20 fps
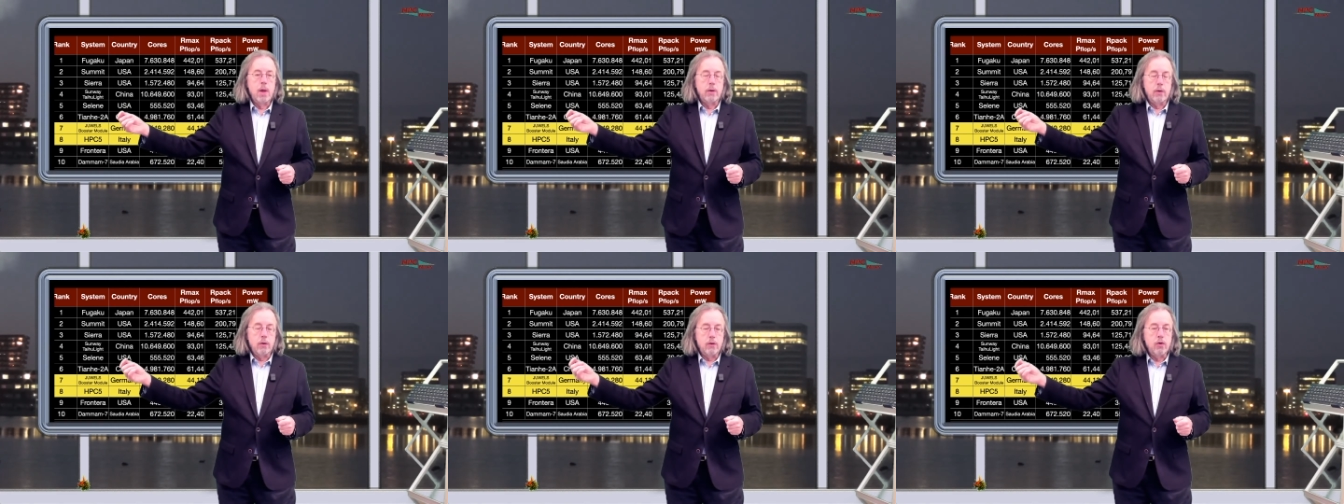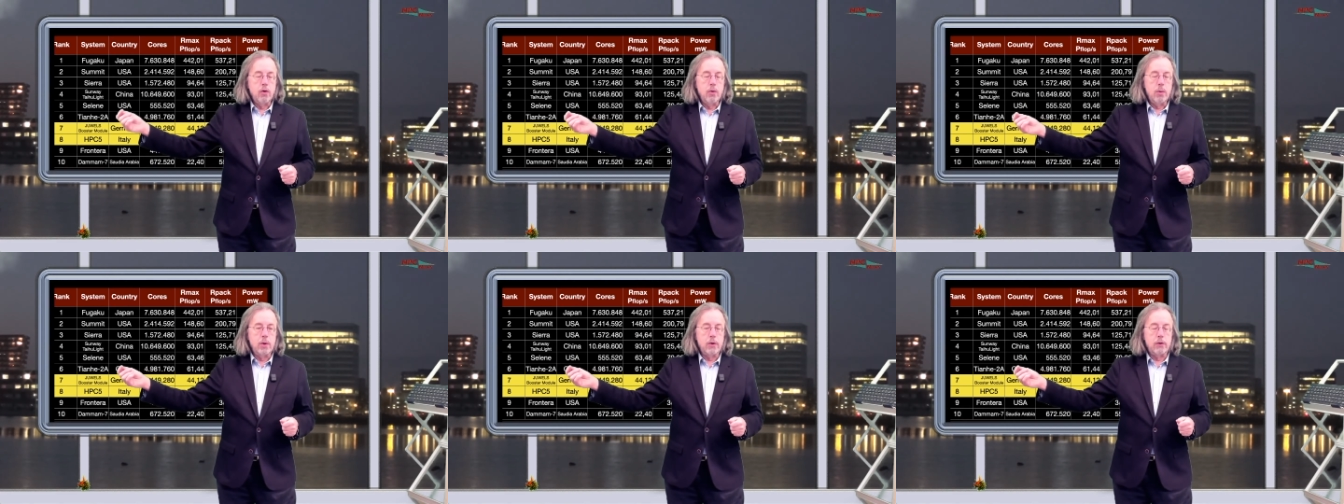The
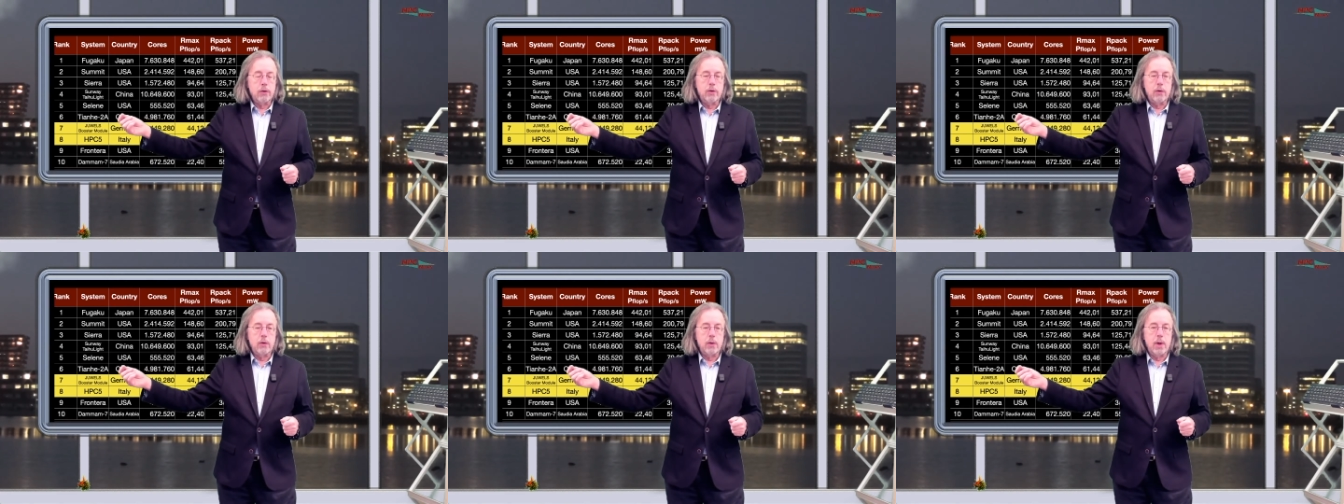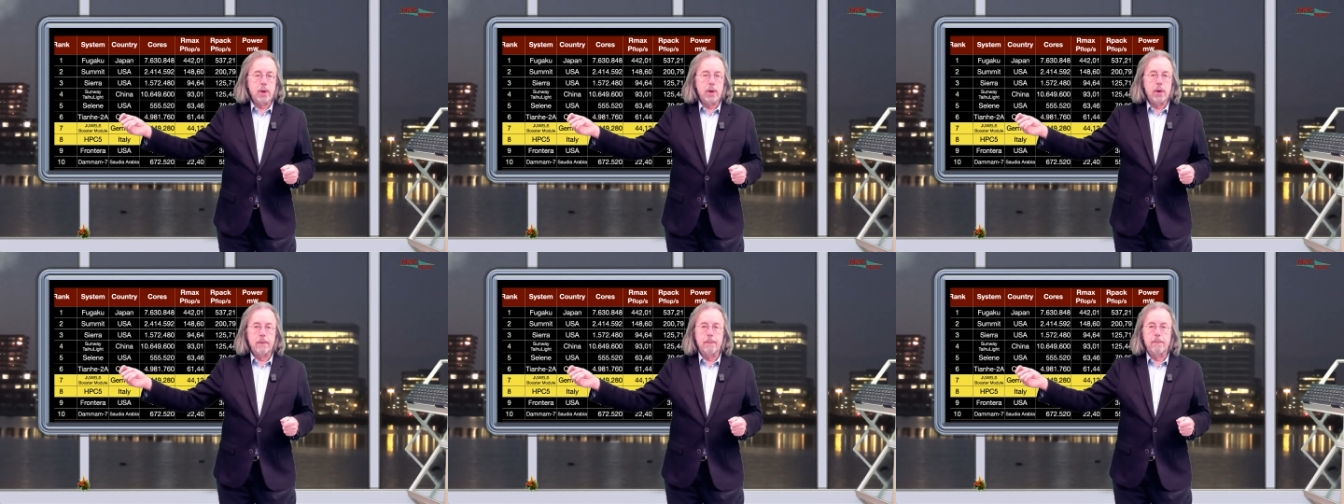JUWELS
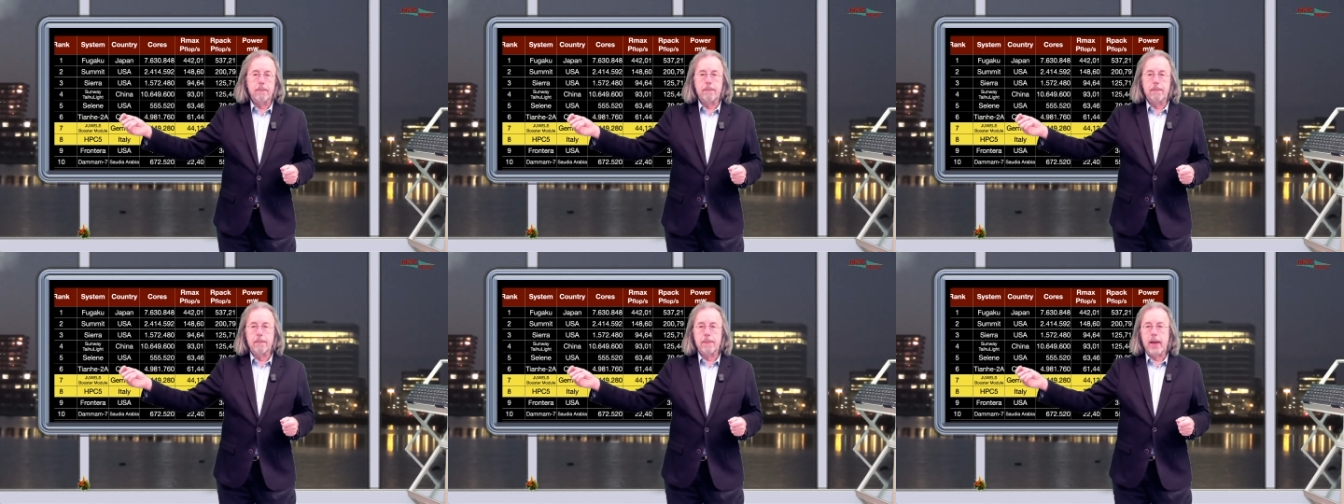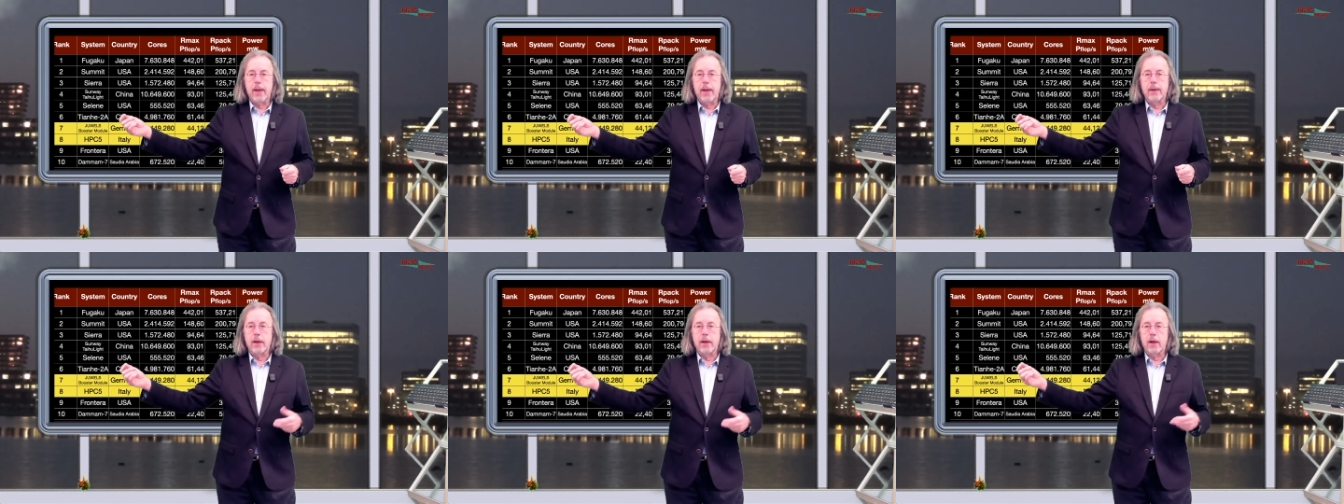um,
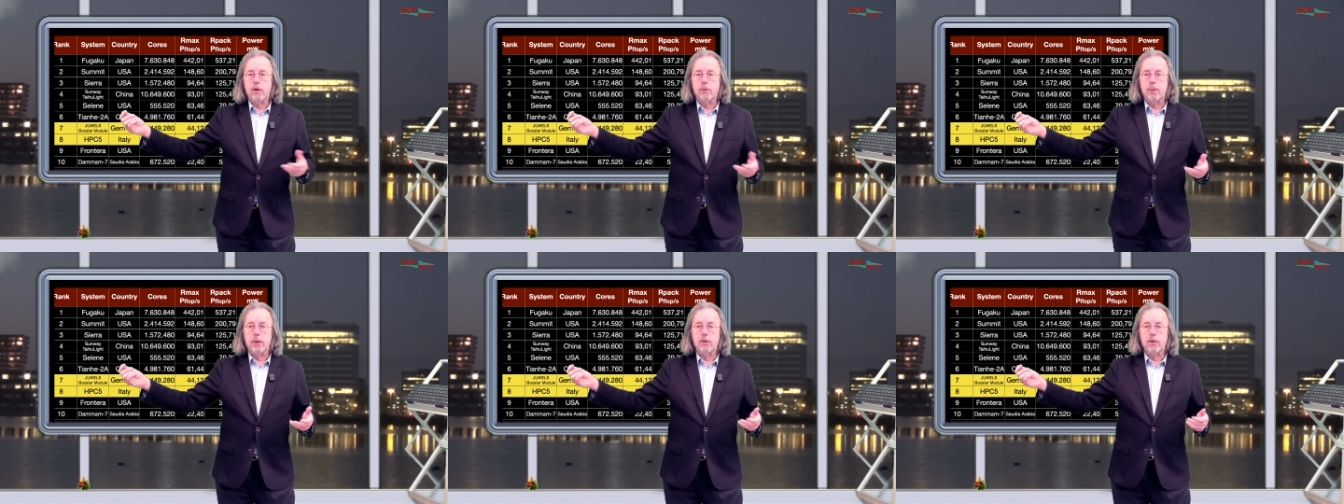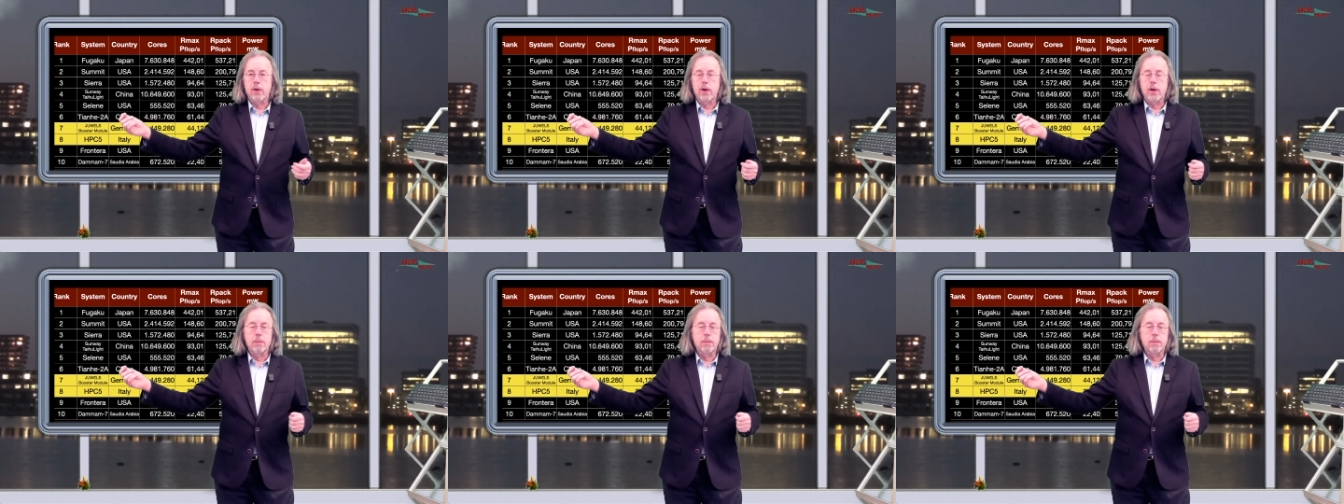and then
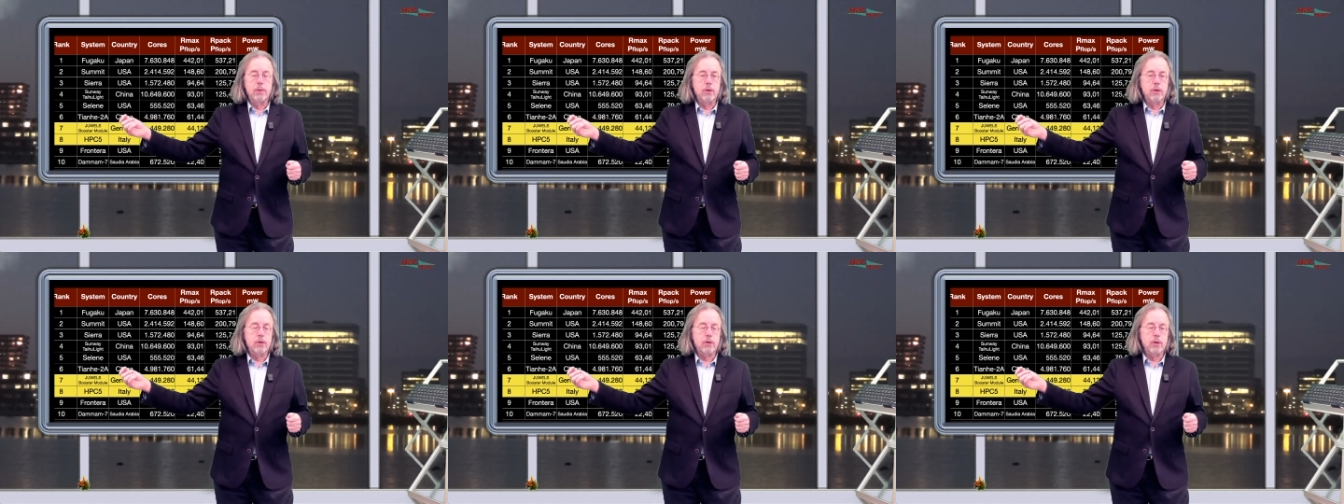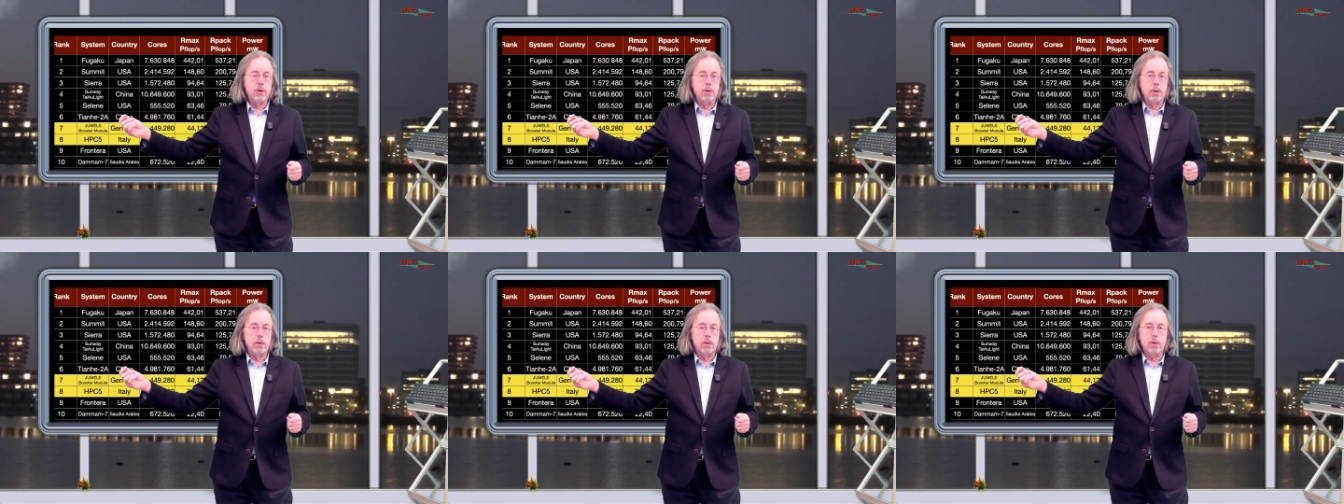especially the
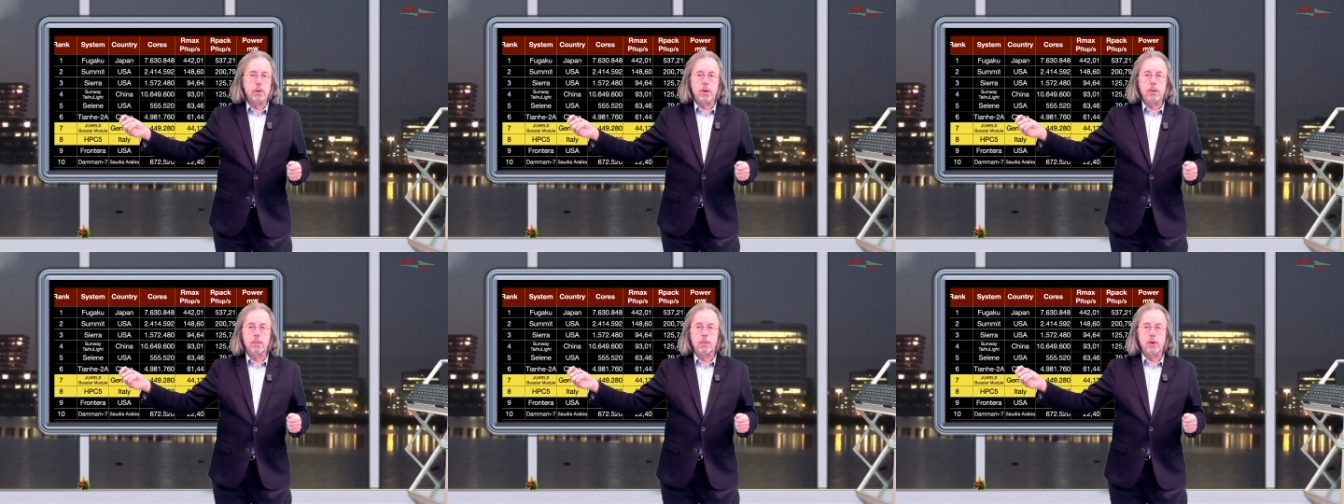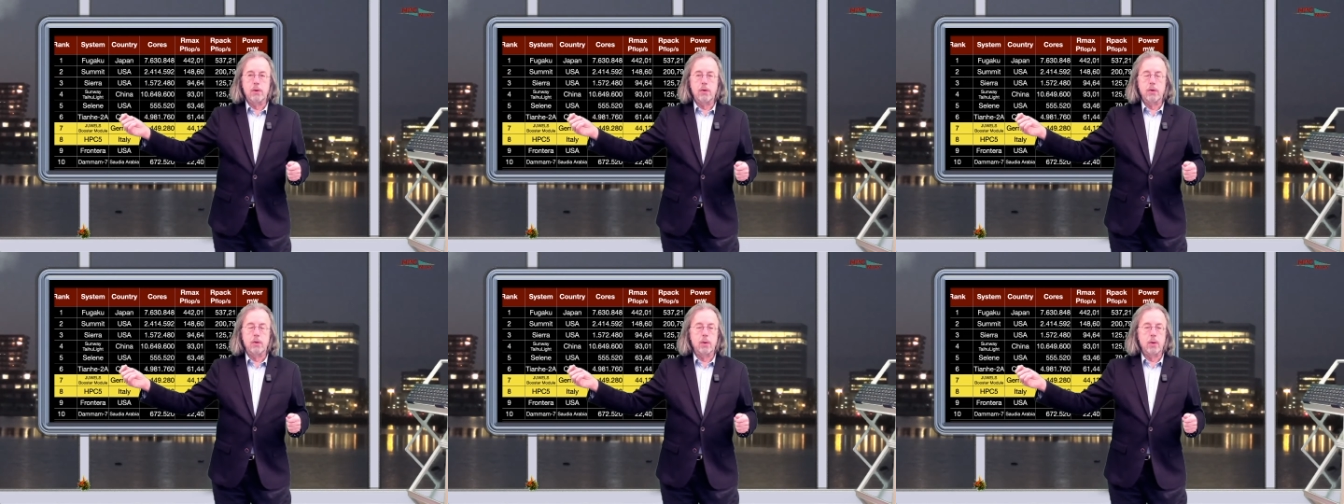booster uh,
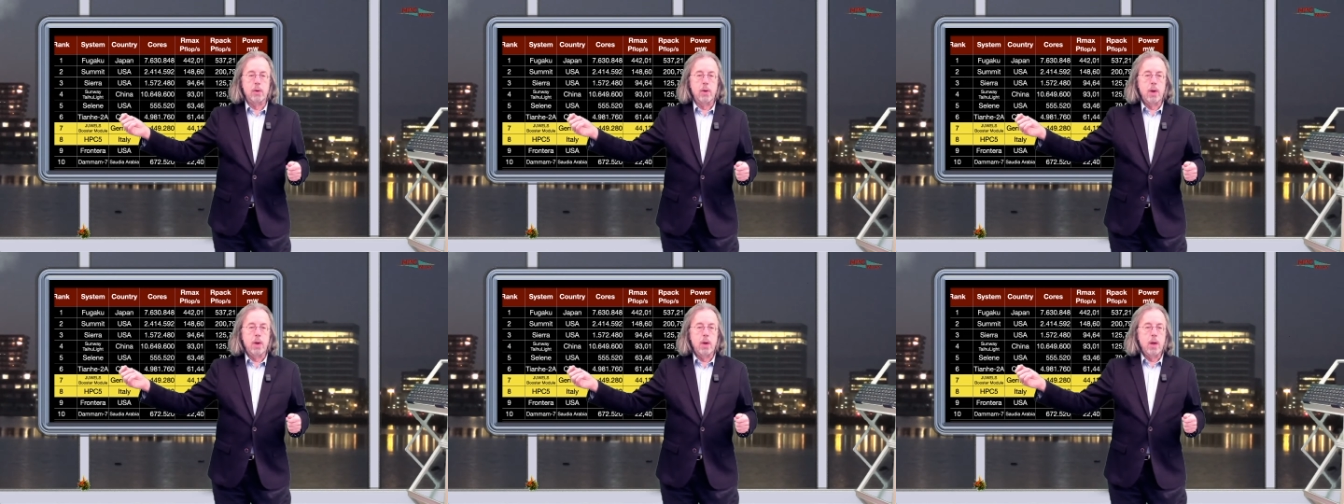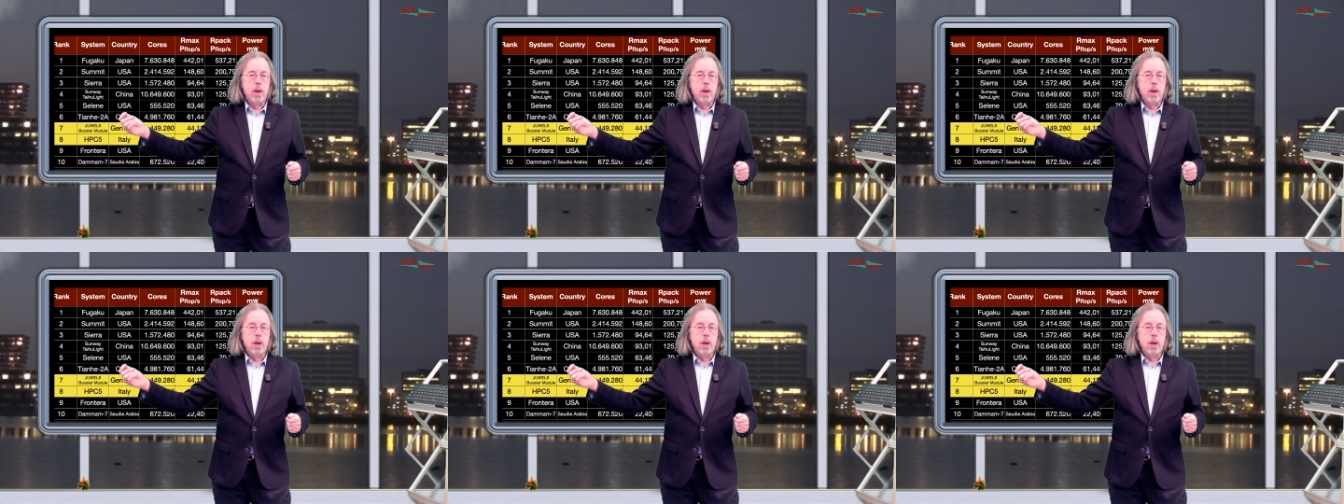module